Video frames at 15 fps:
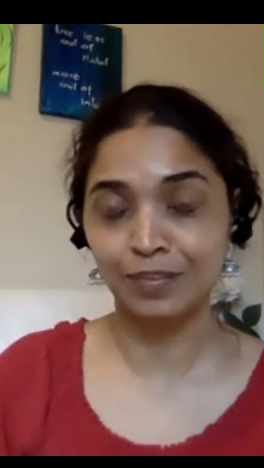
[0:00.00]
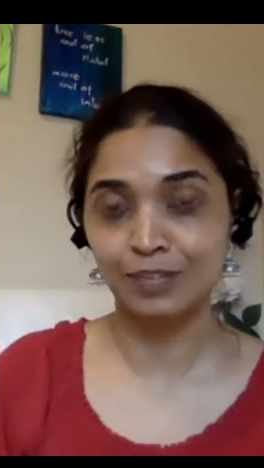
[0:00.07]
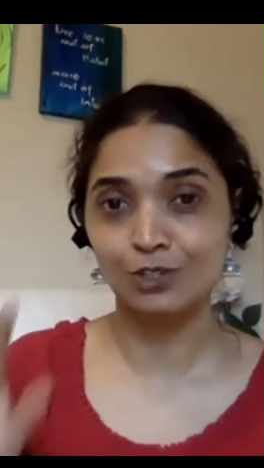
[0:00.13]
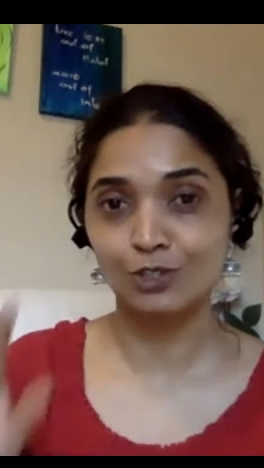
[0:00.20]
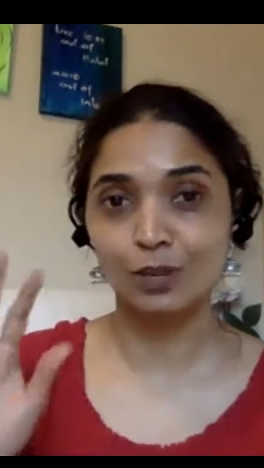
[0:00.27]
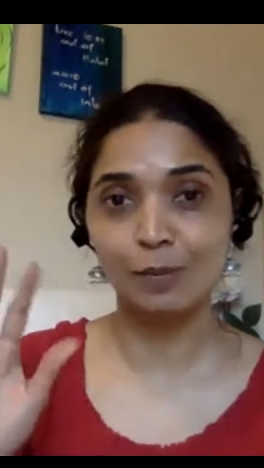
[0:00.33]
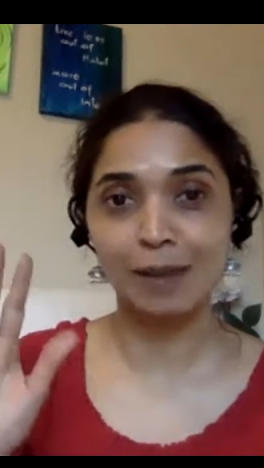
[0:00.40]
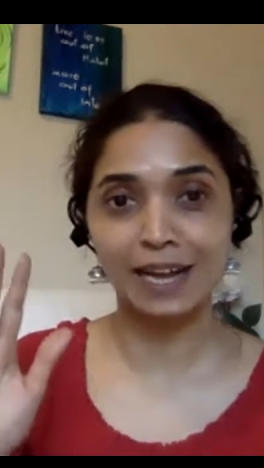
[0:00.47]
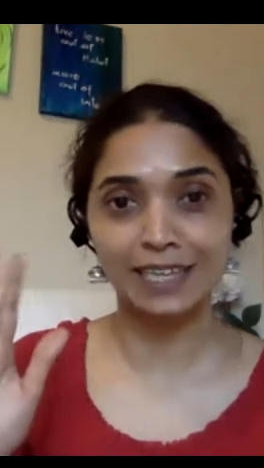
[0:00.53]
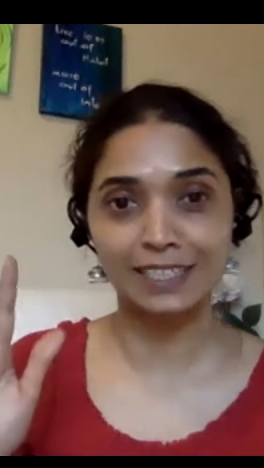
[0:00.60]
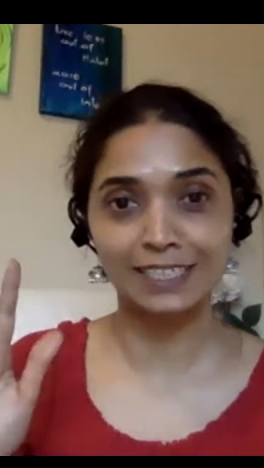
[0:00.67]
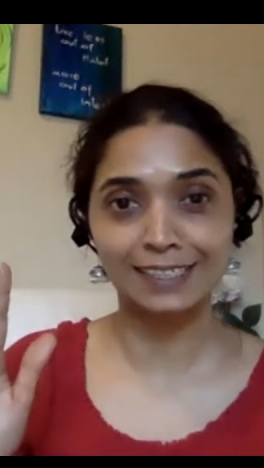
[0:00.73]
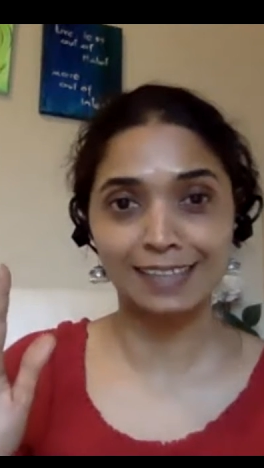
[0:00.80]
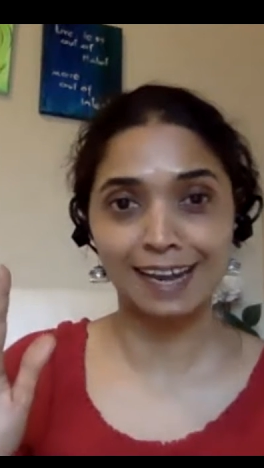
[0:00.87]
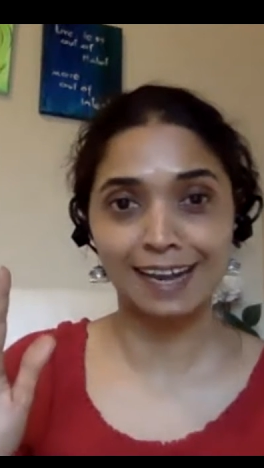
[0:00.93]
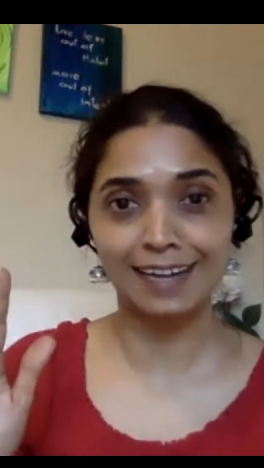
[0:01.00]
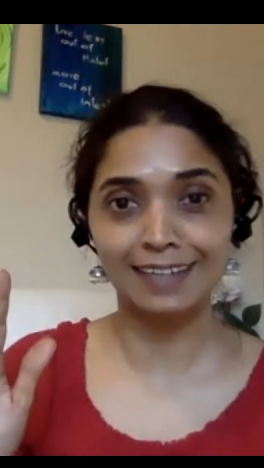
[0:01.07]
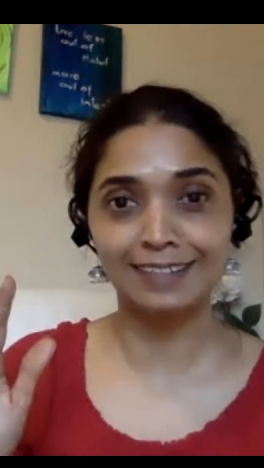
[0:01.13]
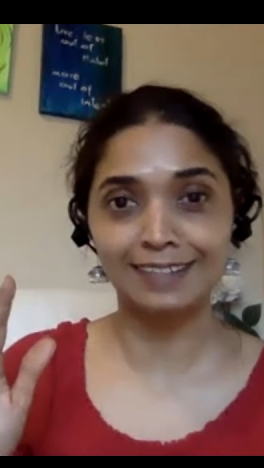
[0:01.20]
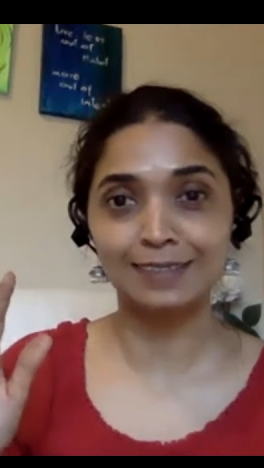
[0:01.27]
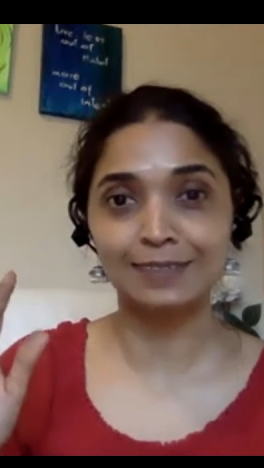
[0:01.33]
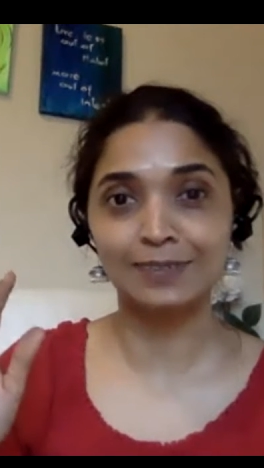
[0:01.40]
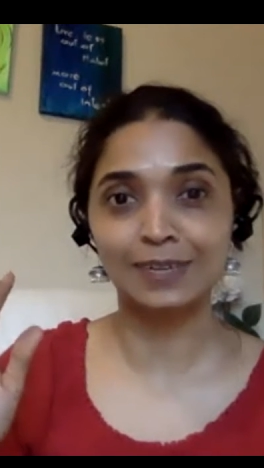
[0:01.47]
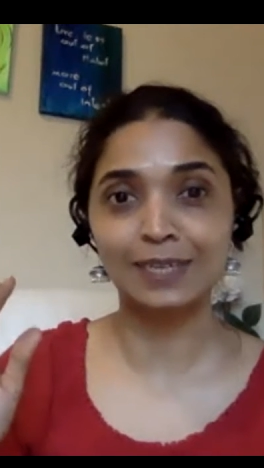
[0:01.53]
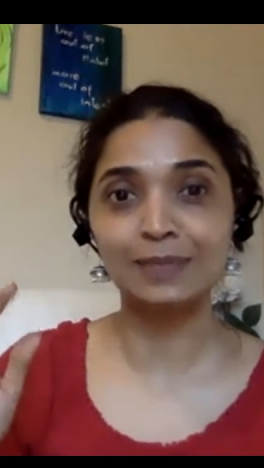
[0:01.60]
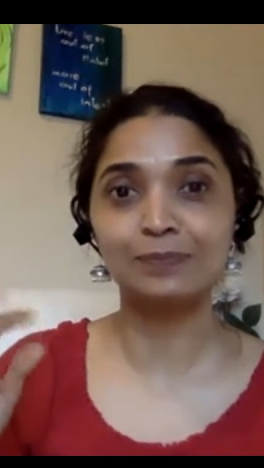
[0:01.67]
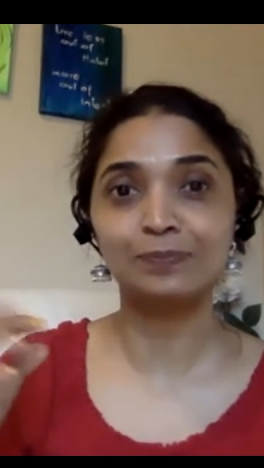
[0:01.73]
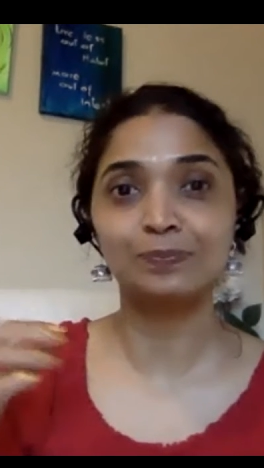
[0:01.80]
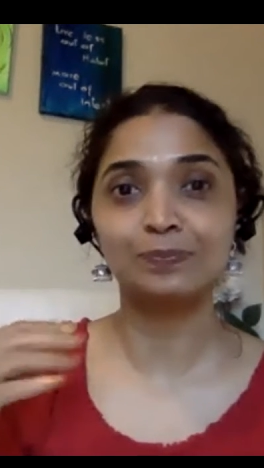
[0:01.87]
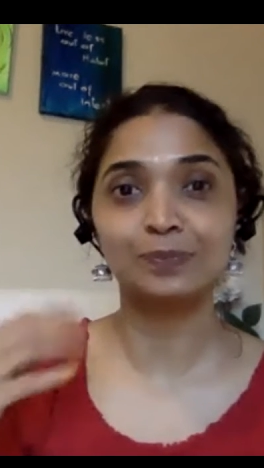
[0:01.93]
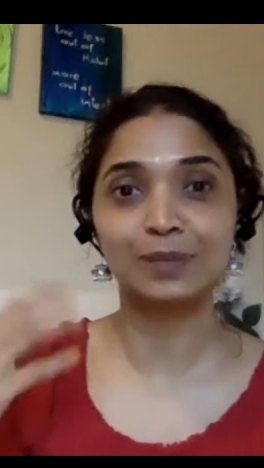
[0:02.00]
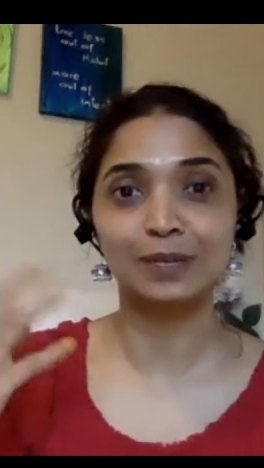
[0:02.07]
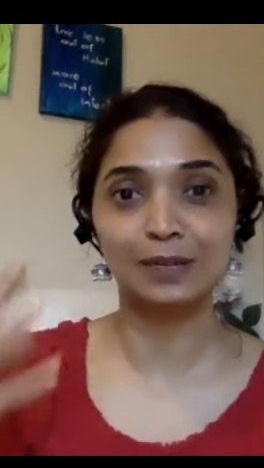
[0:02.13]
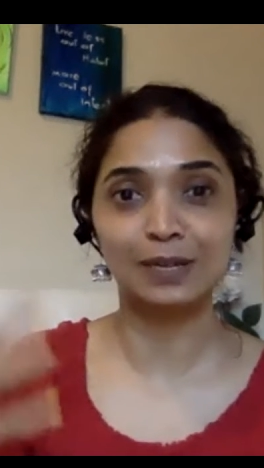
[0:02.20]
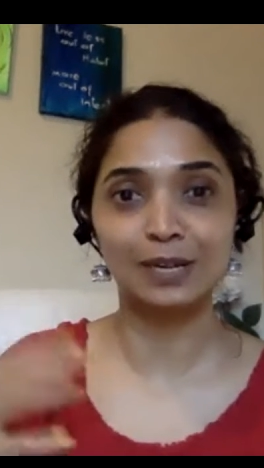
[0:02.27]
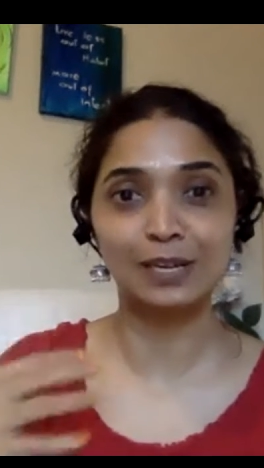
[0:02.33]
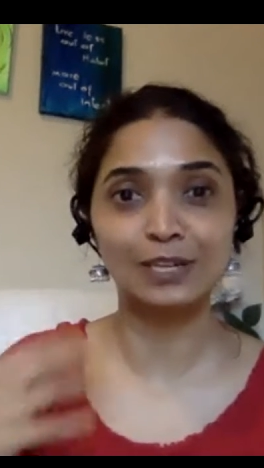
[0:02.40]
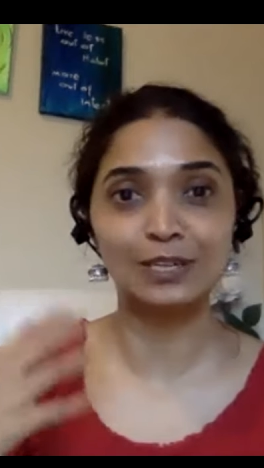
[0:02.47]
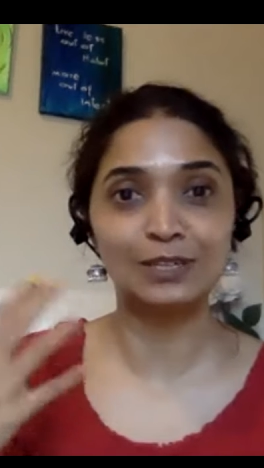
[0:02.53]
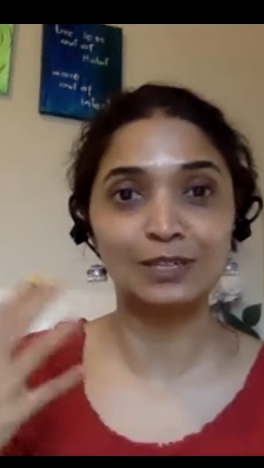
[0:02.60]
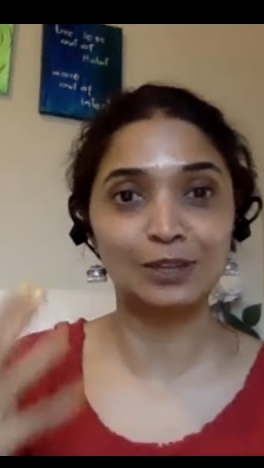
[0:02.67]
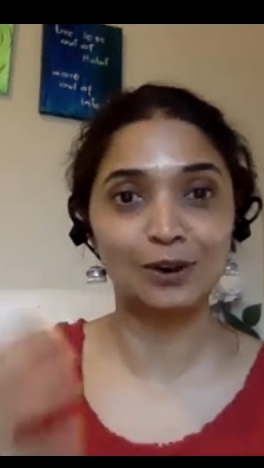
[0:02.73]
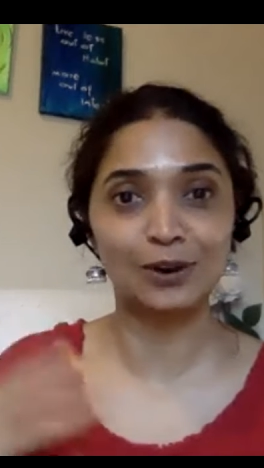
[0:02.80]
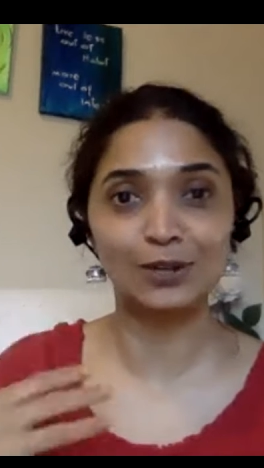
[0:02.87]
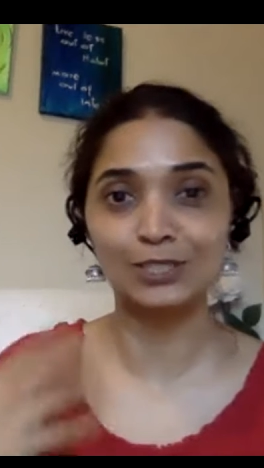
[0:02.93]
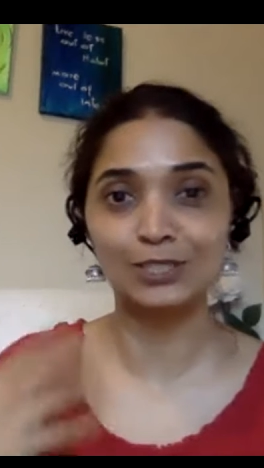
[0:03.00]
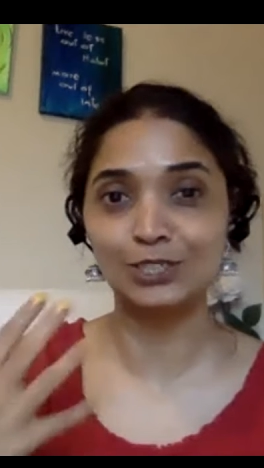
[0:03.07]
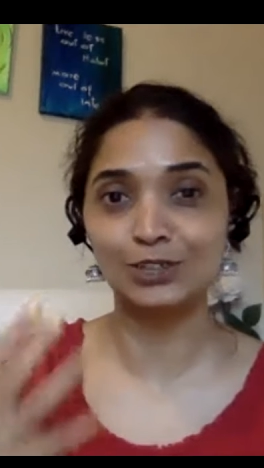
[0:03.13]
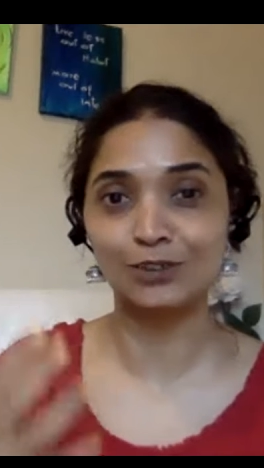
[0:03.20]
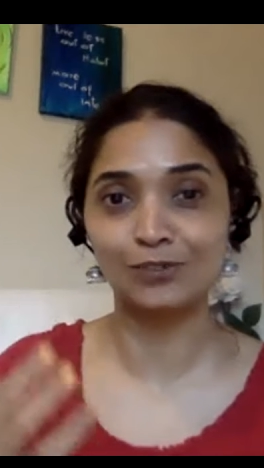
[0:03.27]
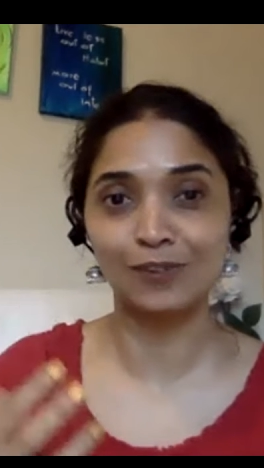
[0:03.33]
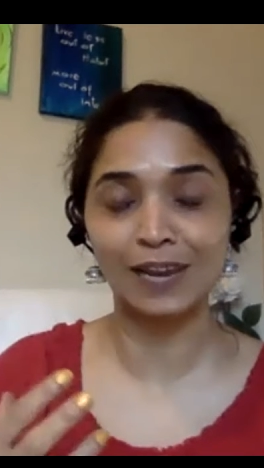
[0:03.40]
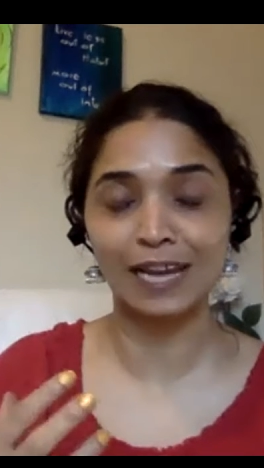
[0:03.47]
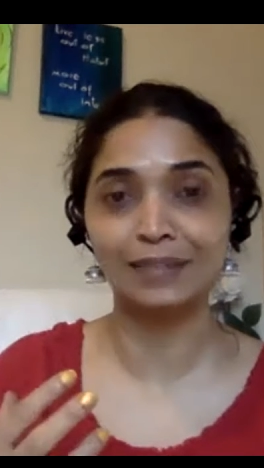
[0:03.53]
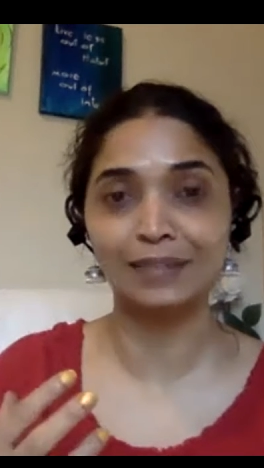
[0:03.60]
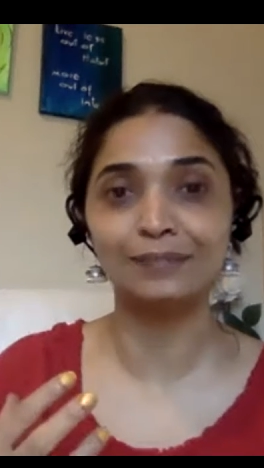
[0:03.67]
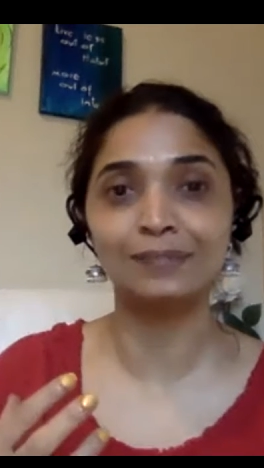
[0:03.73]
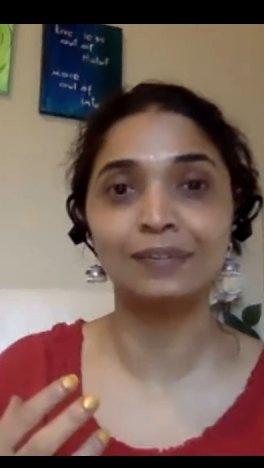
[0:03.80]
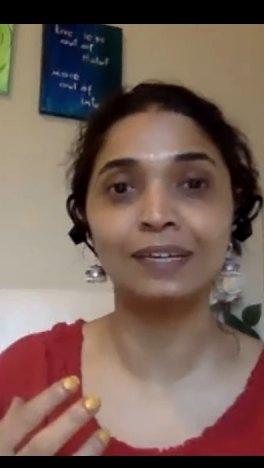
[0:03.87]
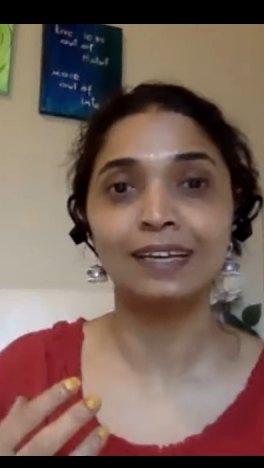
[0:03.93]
So imagine that, right? Early origin of life.